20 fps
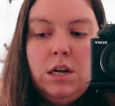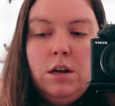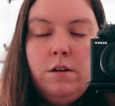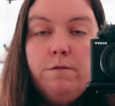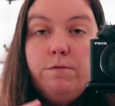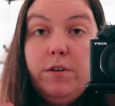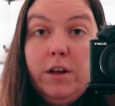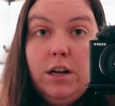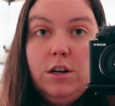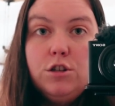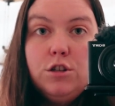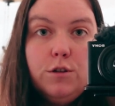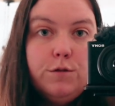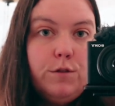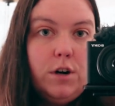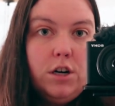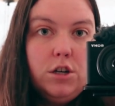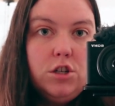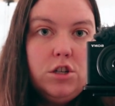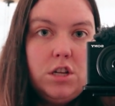finish the
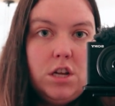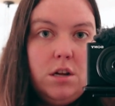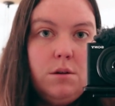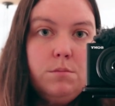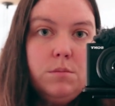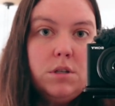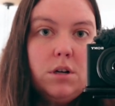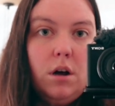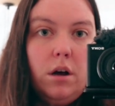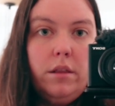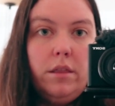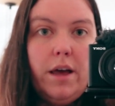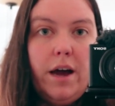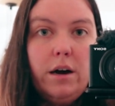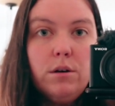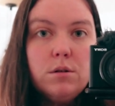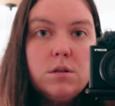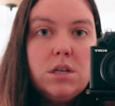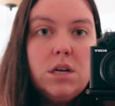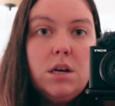French seams on the
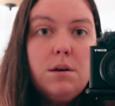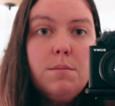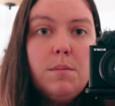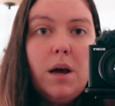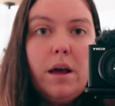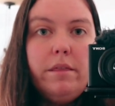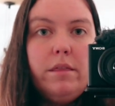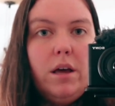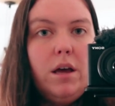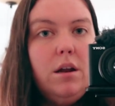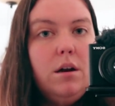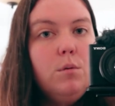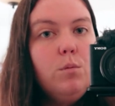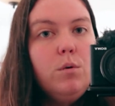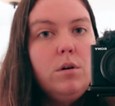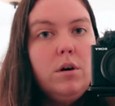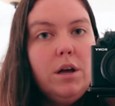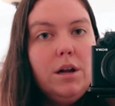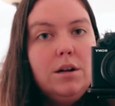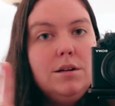out seam, and then
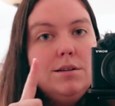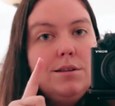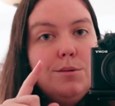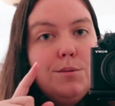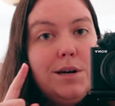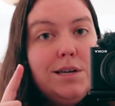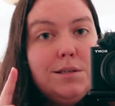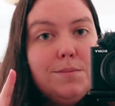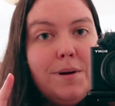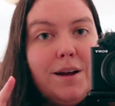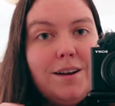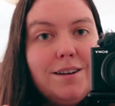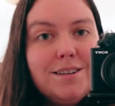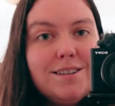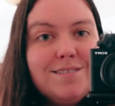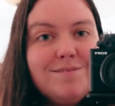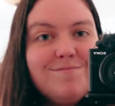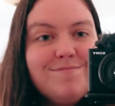we'll get into the waistband.